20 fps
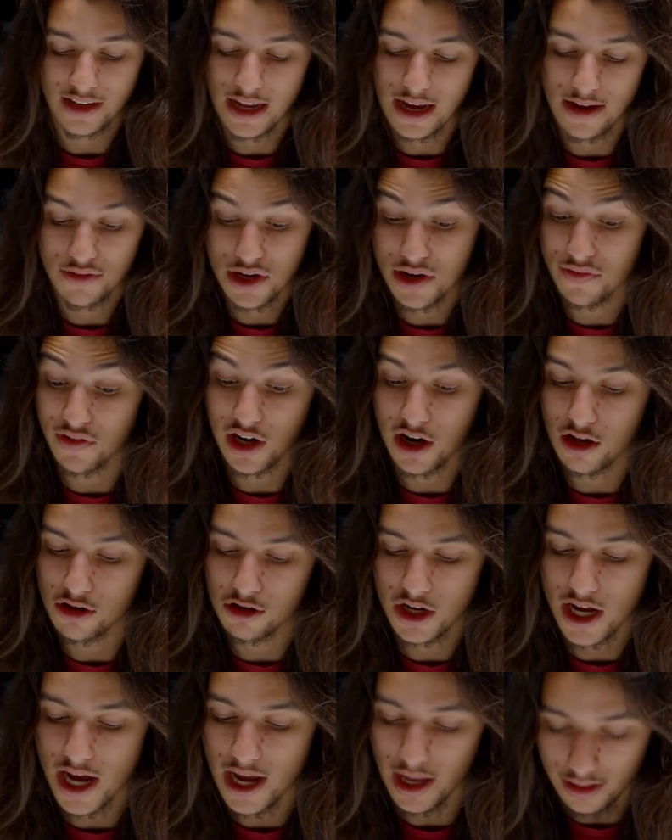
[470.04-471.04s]
have different
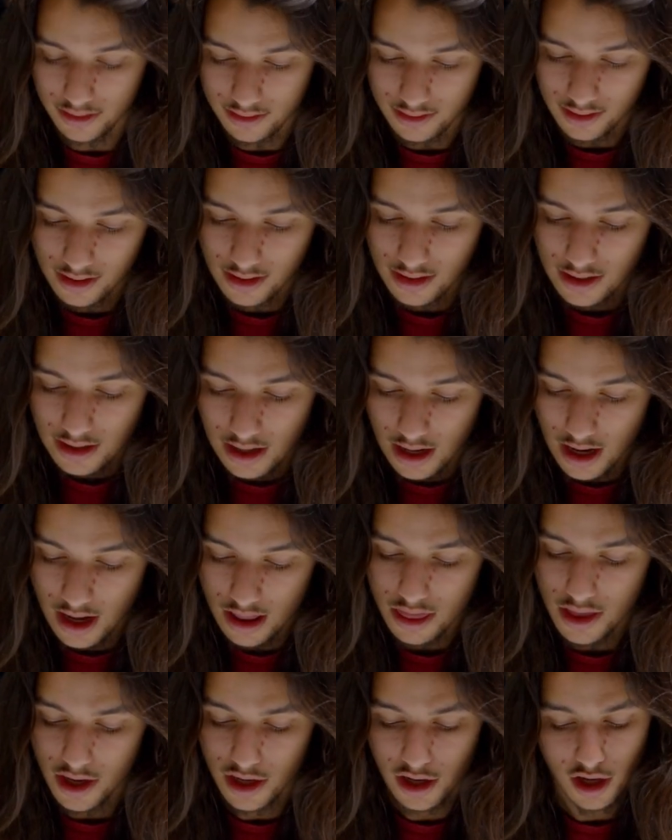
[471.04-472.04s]
colored eyes
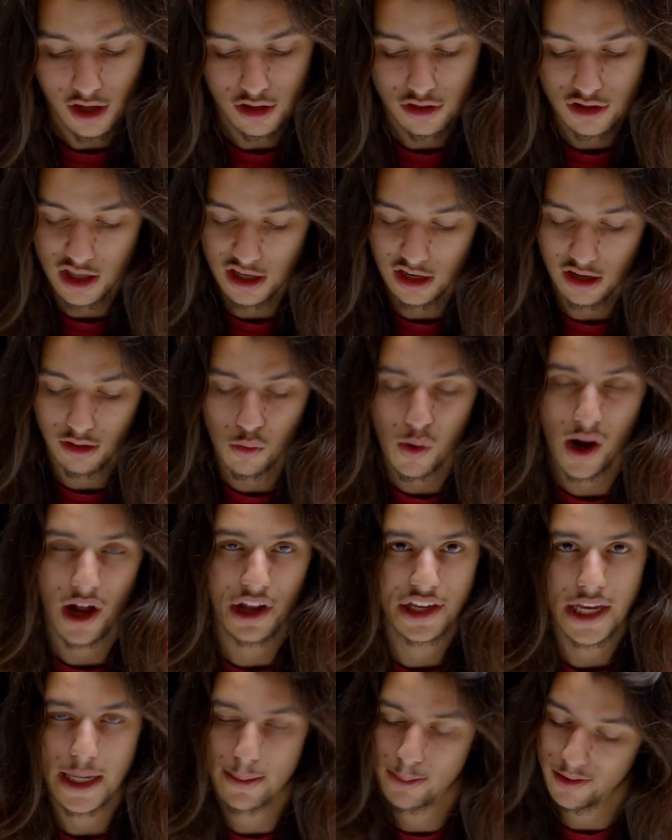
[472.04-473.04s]
than a
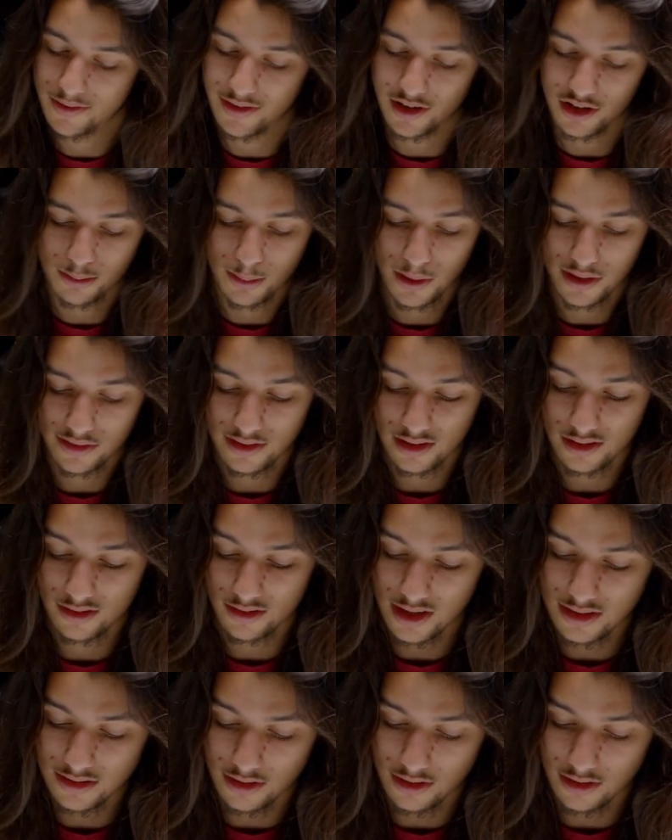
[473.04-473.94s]
wild type of their species, so that's